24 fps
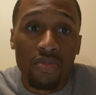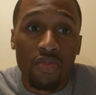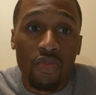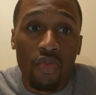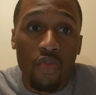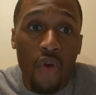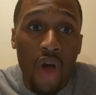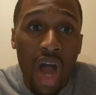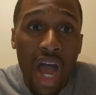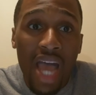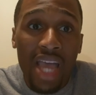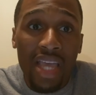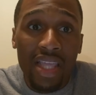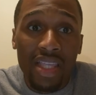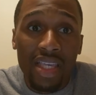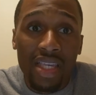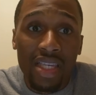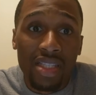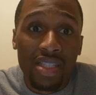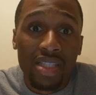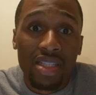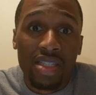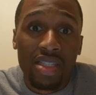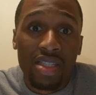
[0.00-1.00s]
why
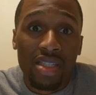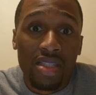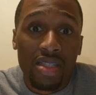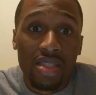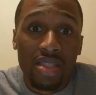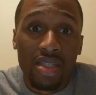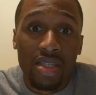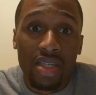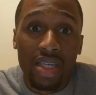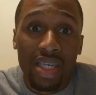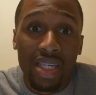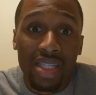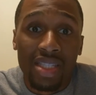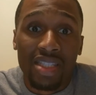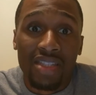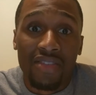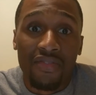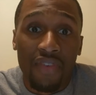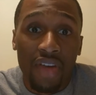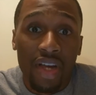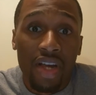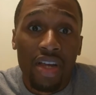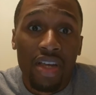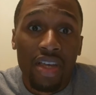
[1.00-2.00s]
it's
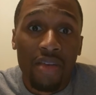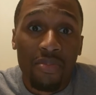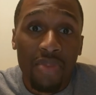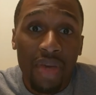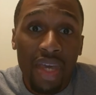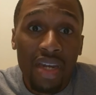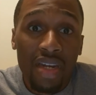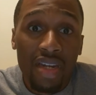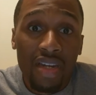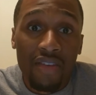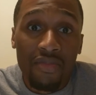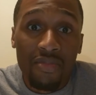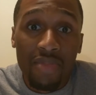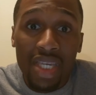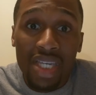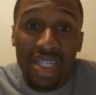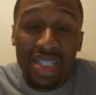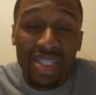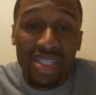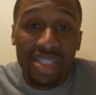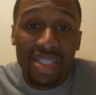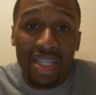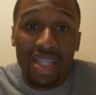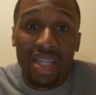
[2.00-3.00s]
very competitive,
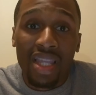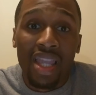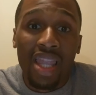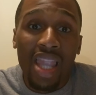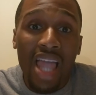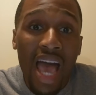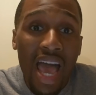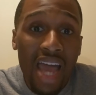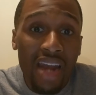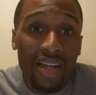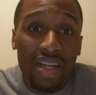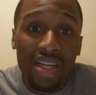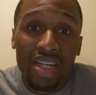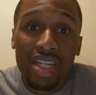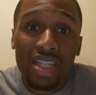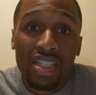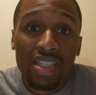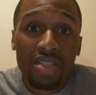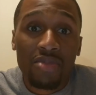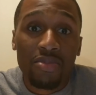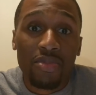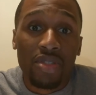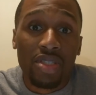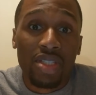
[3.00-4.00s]
because it's a lot of
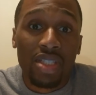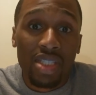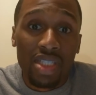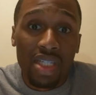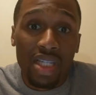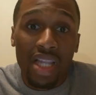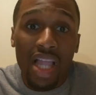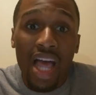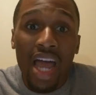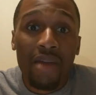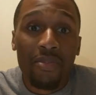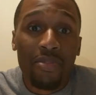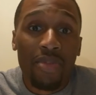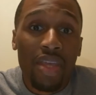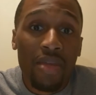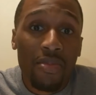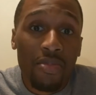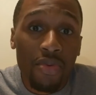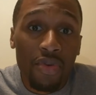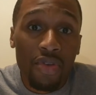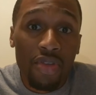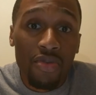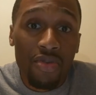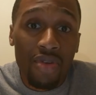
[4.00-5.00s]
customers, it's a lot of
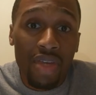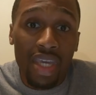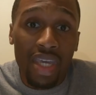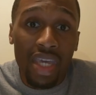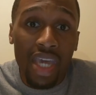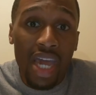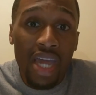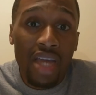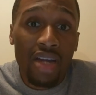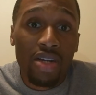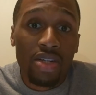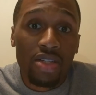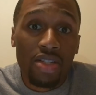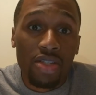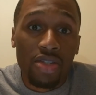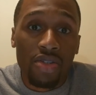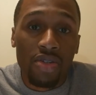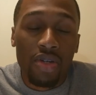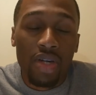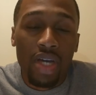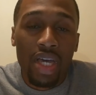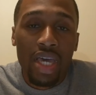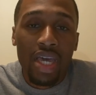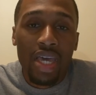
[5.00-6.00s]
people you can cater
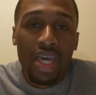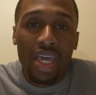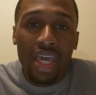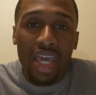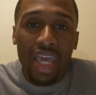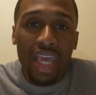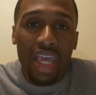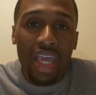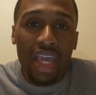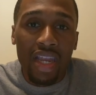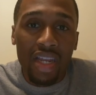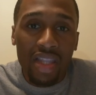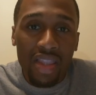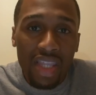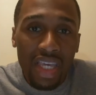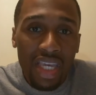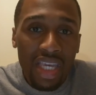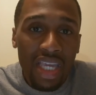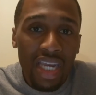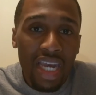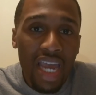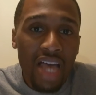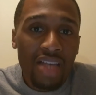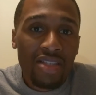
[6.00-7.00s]
to. And
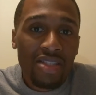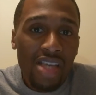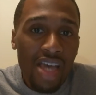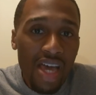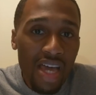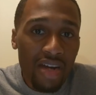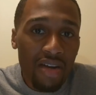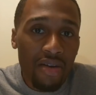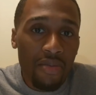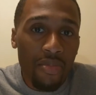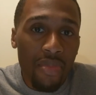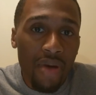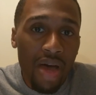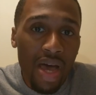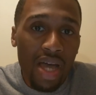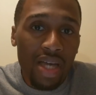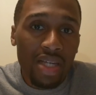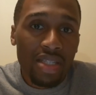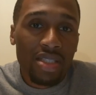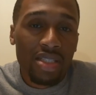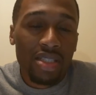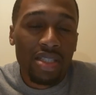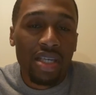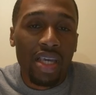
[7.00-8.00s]
thinking outside of the
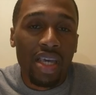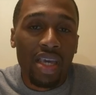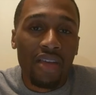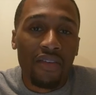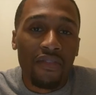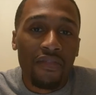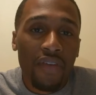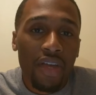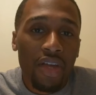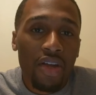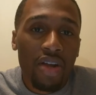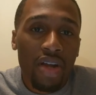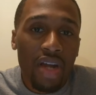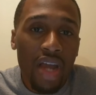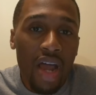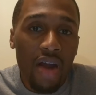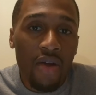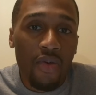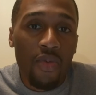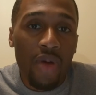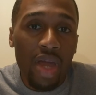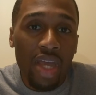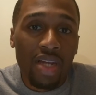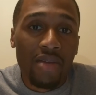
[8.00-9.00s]
box and figuring out
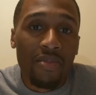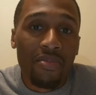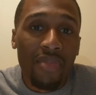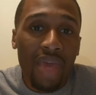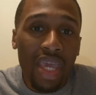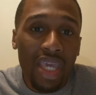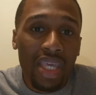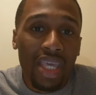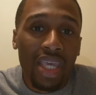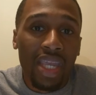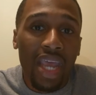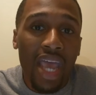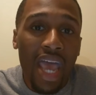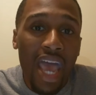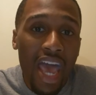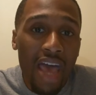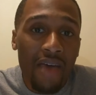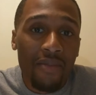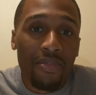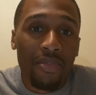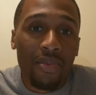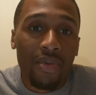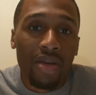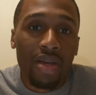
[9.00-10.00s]
a way to make it
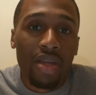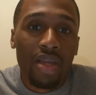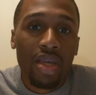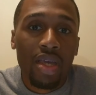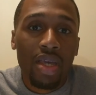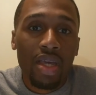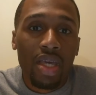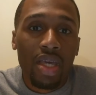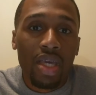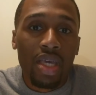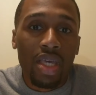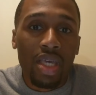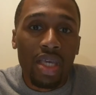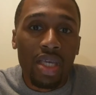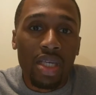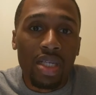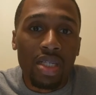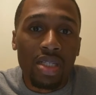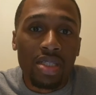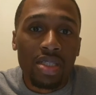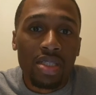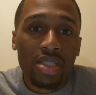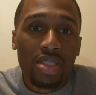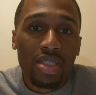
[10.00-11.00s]
happen
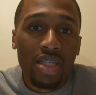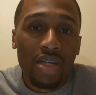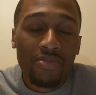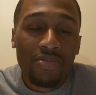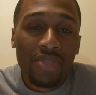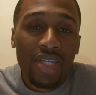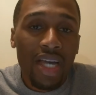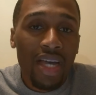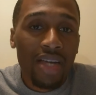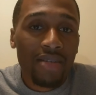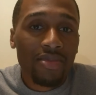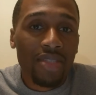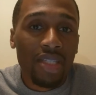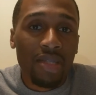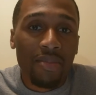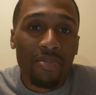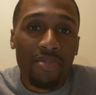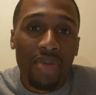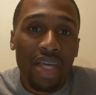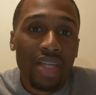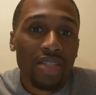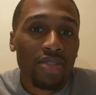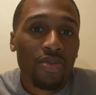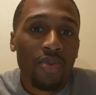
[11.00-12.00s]
is sometimes the
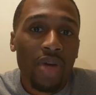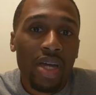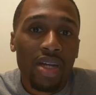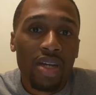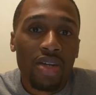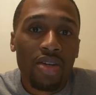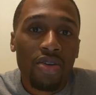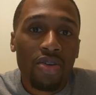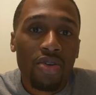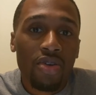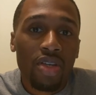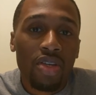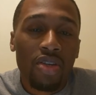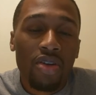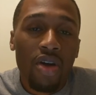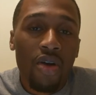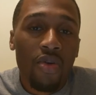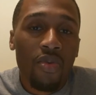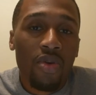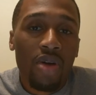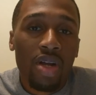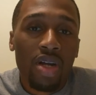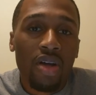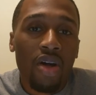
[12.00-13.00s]
best way to do it. You
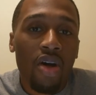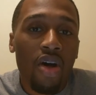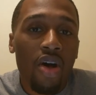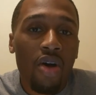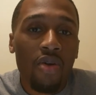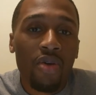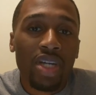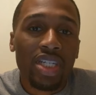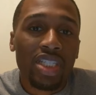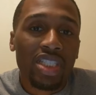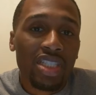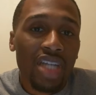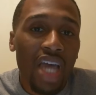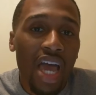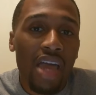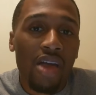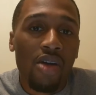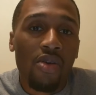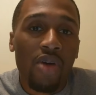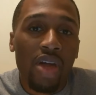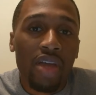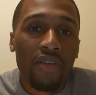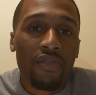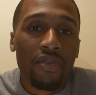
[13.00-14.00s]
don't want to always shy
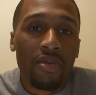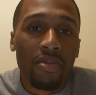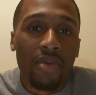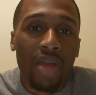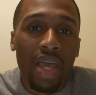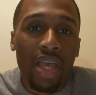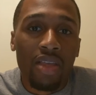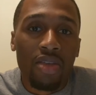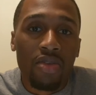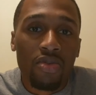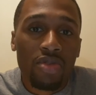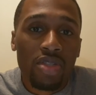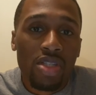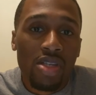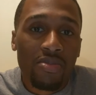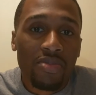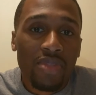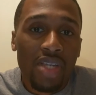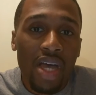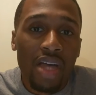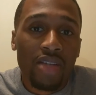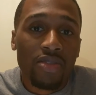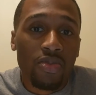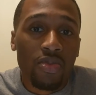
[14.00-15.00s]
away from that. You
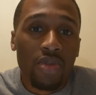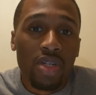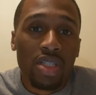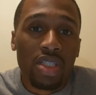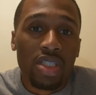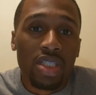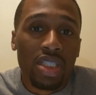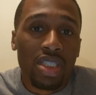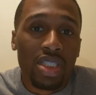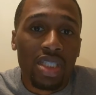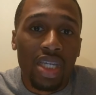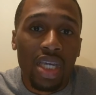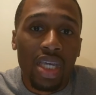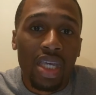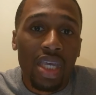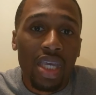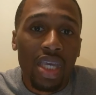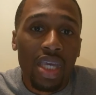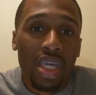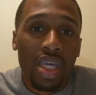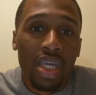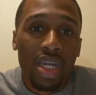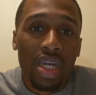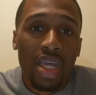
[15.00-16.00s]
sometimes want to just dig
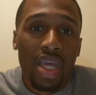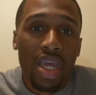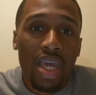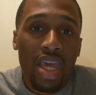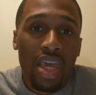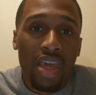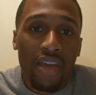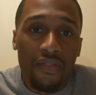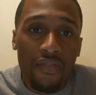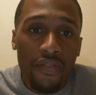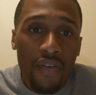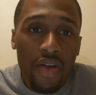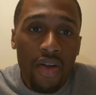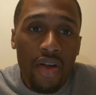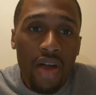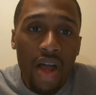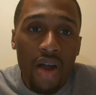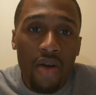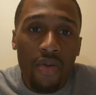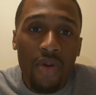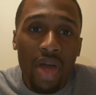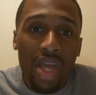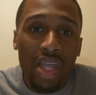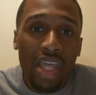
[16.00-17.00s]
in and figure
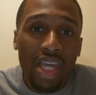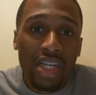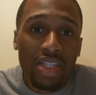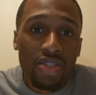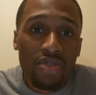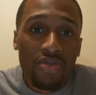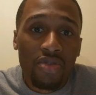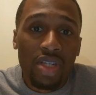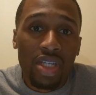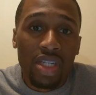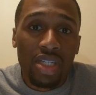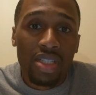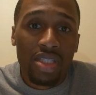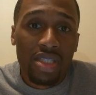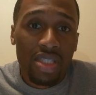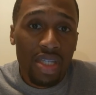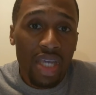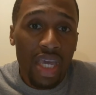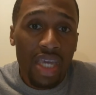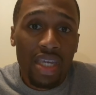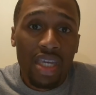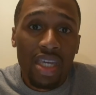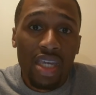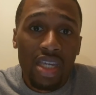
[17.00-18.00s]
out a way that you can
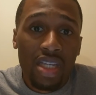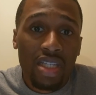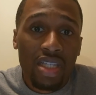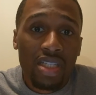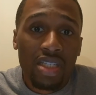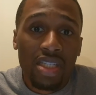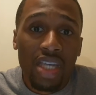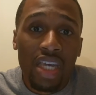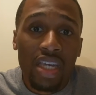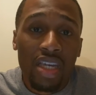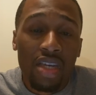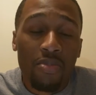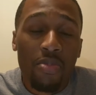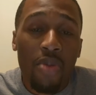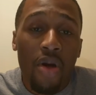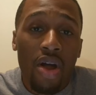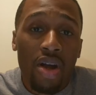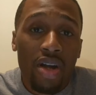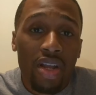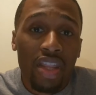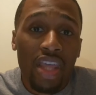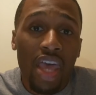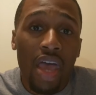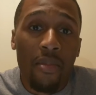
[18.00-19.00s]
take
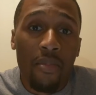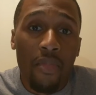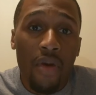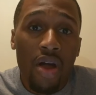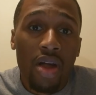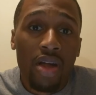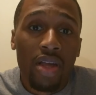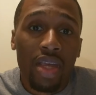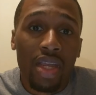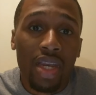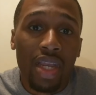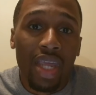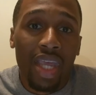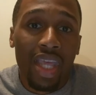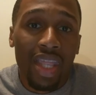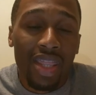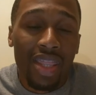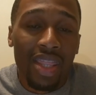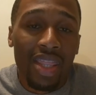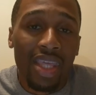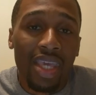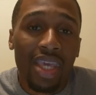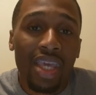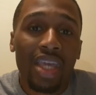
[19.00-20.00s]
part of that market, and
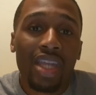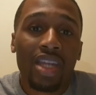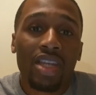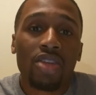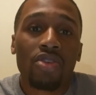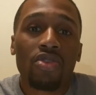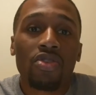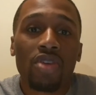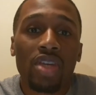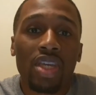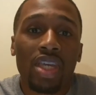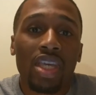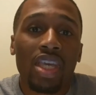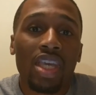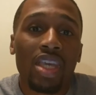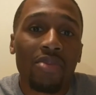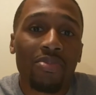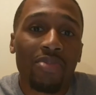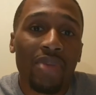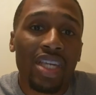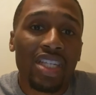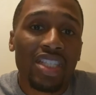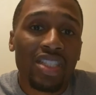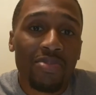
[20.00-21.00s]
then you can
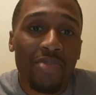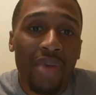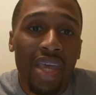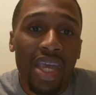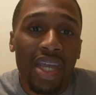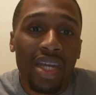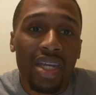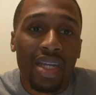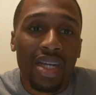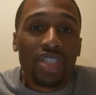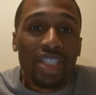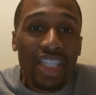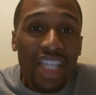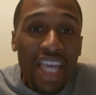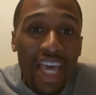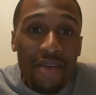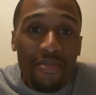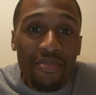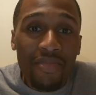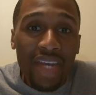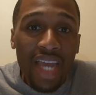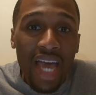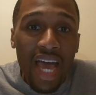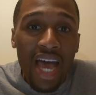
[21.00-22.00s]
keep expanding.
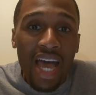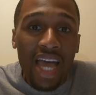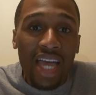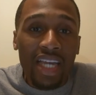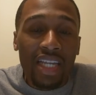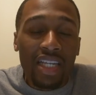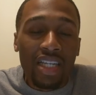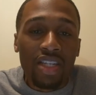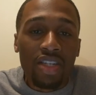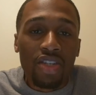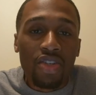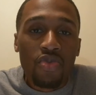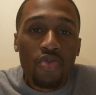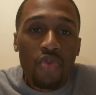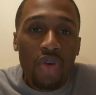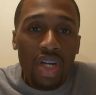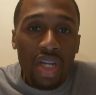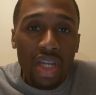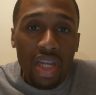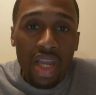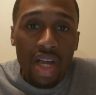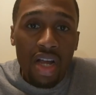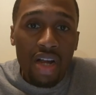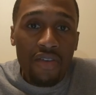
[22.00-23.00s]
Step 9, you want
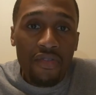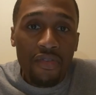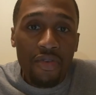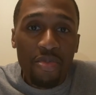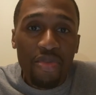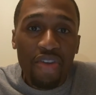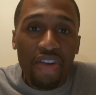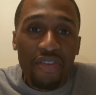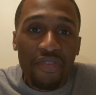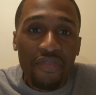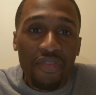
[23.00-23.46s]
to learn from your